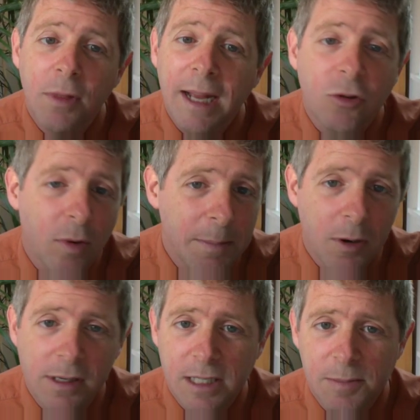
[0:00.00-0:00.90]
had great
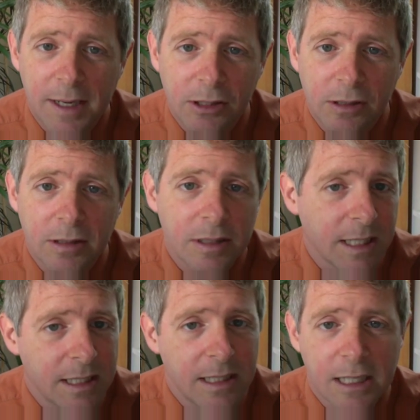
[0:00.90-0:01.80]
participation,
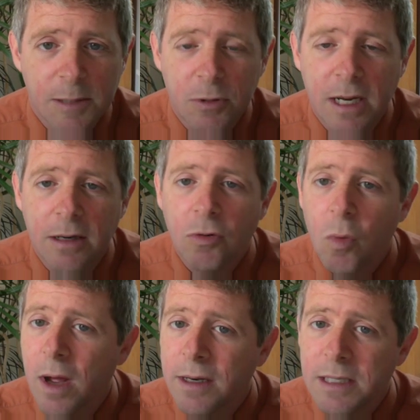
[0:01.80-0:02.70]
66% in
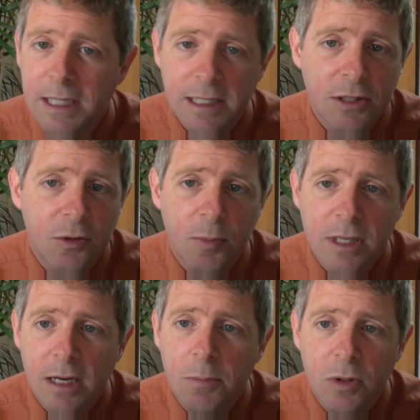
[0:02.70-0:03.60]
Rwanda,
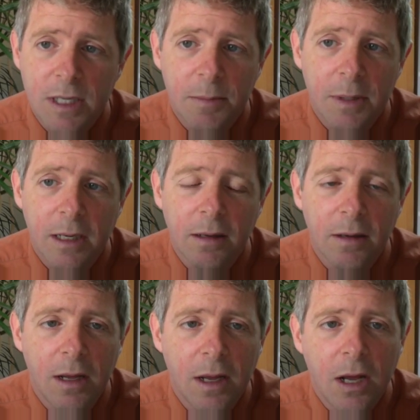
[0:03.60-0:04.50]
62% in Mozambique.
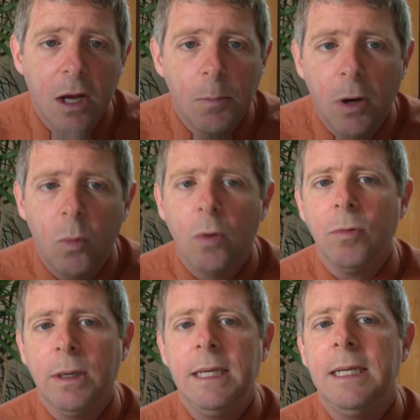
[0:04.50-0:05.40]
But what
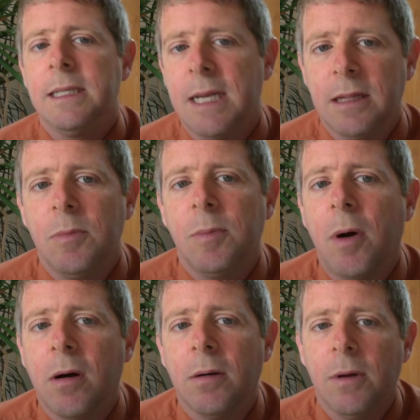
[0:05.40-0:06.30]
really set them
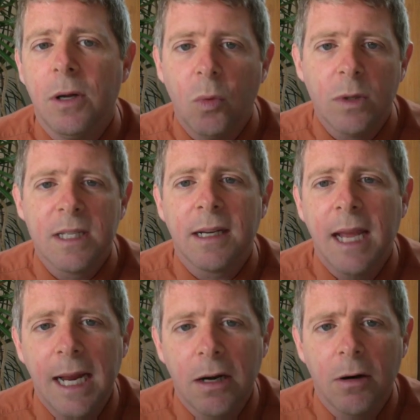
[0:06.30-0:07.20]
apart was the
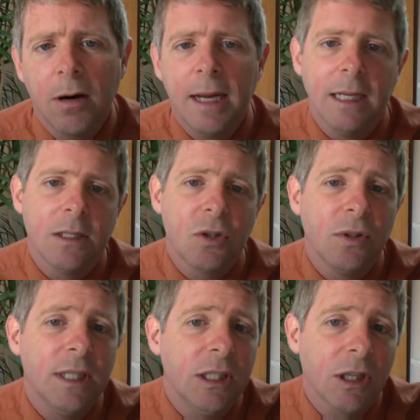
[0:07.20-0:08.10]
care and
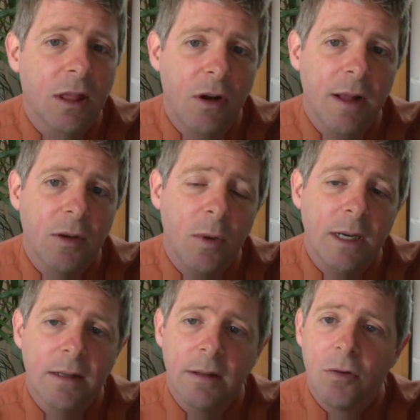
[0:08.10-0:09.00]
strategic thought that went
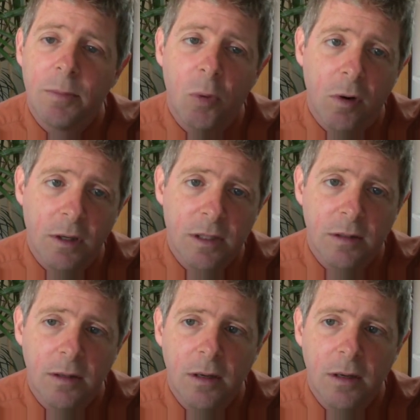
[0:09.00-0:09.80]
into their reports.